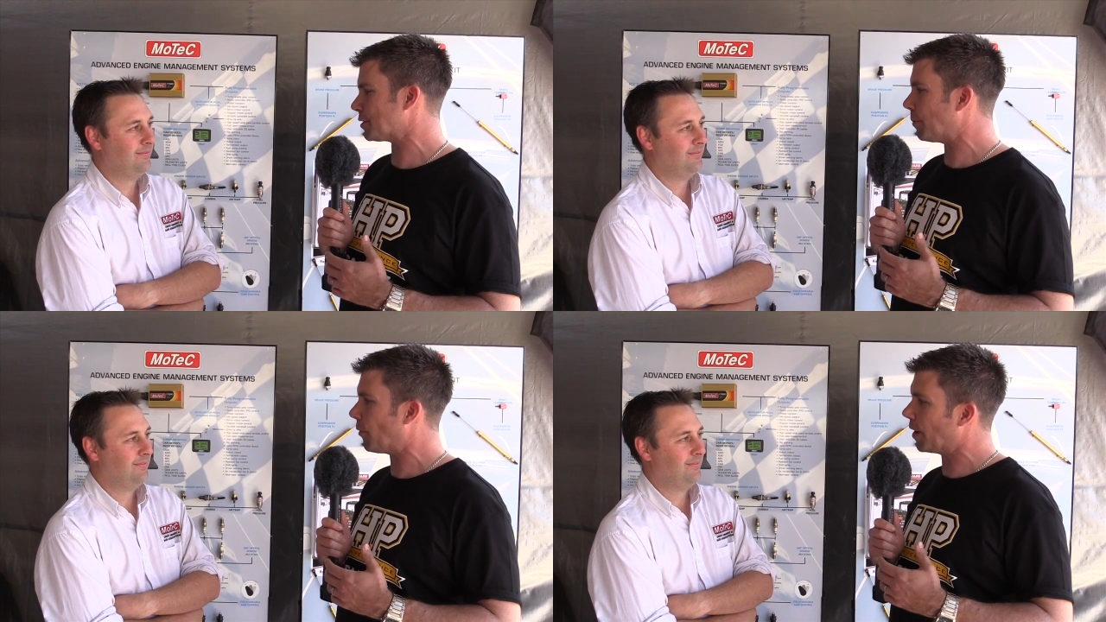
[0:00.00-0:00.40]

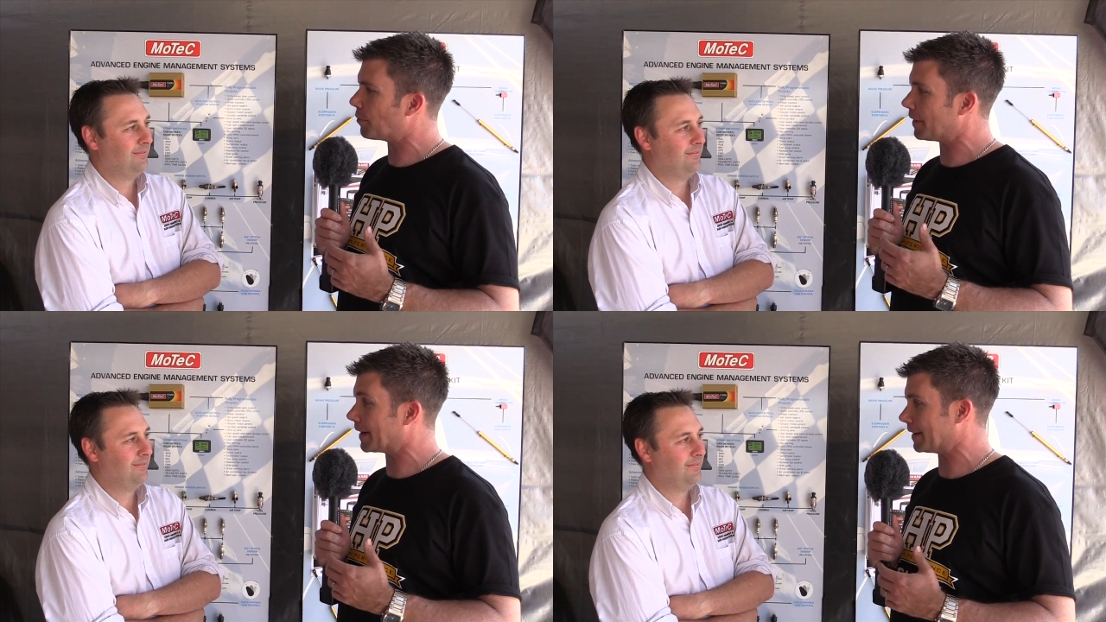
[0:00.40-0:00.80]
Speaker 1: to a point
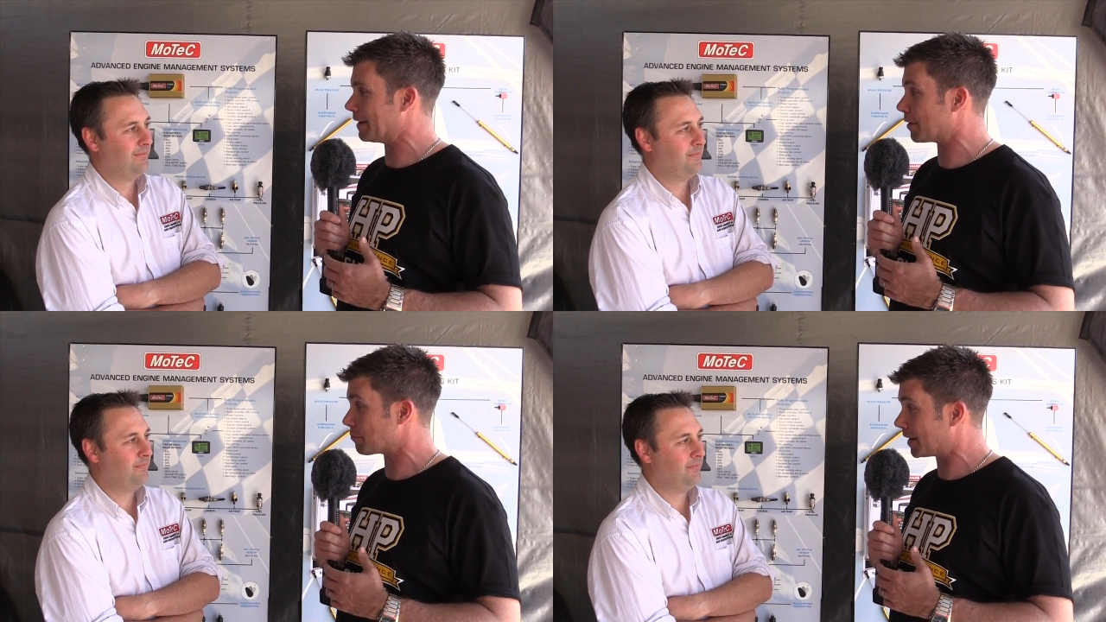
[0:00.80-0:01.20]
where they can
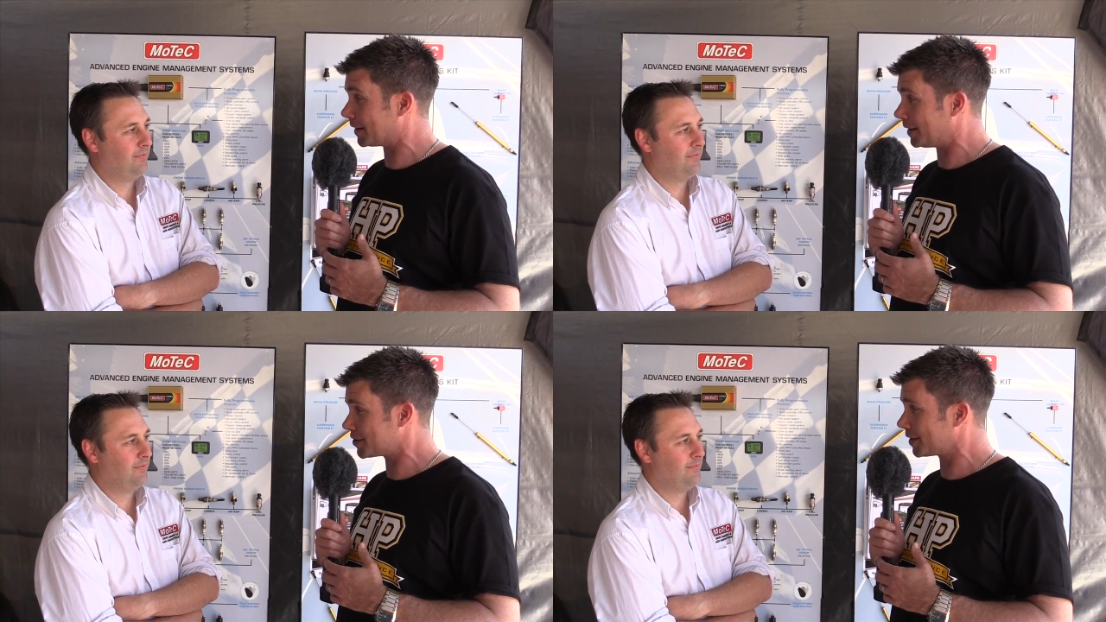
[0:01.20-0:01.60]
even run
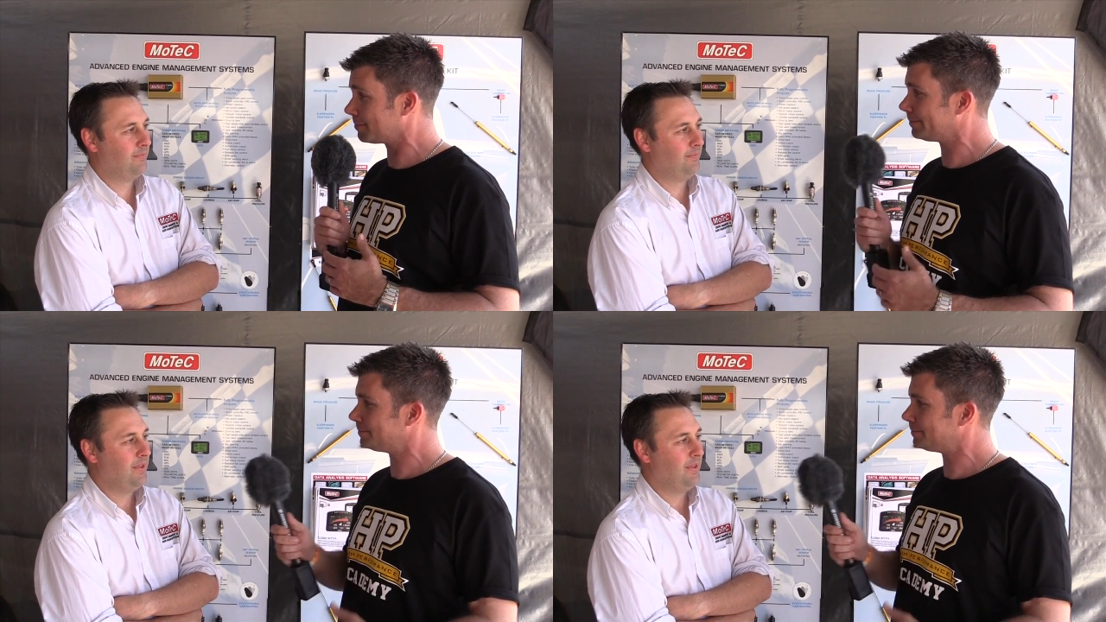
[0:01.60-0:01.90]
an engine?